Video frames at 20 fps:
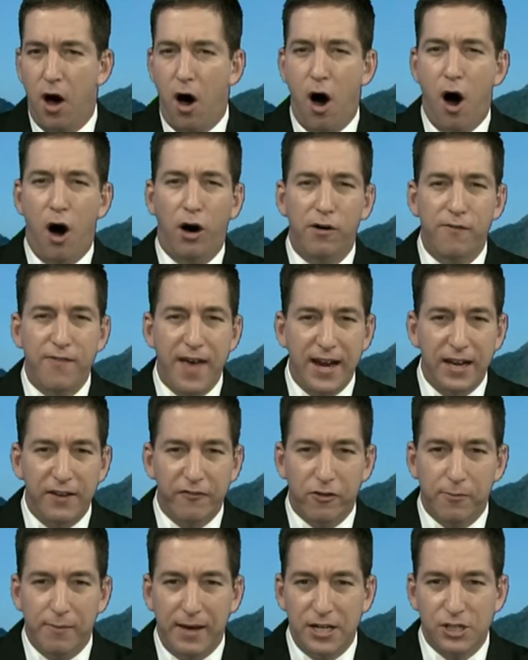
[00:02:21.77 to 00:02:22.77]
all of that
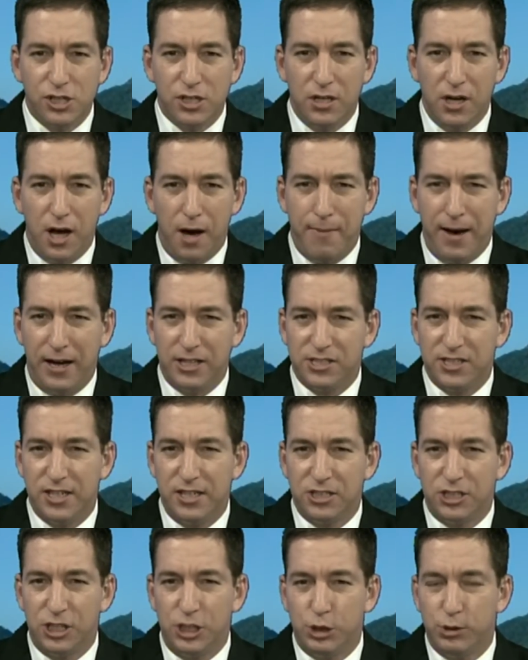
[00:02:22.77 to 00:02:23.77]
information about
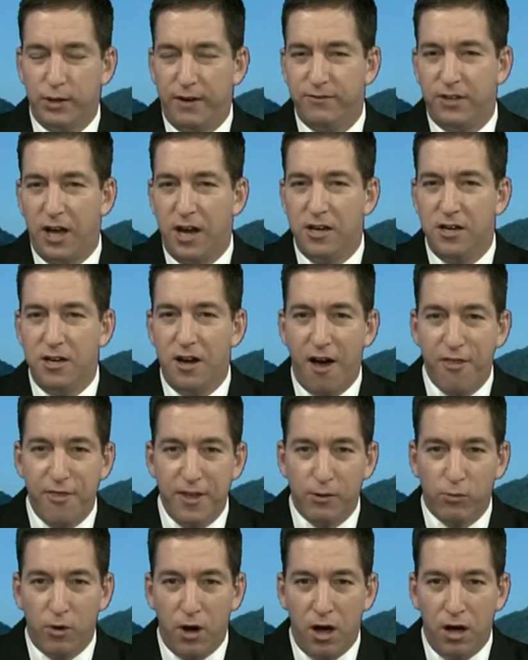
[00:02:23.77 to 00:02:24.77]
citizens who have done
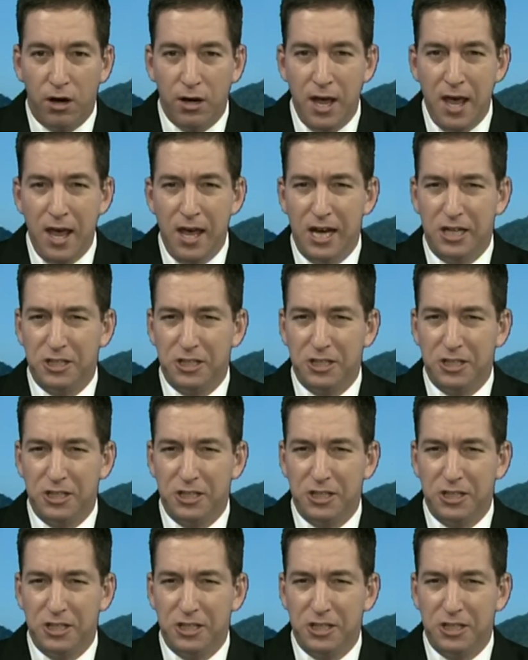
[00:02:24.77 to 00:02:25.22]
nothing wrong,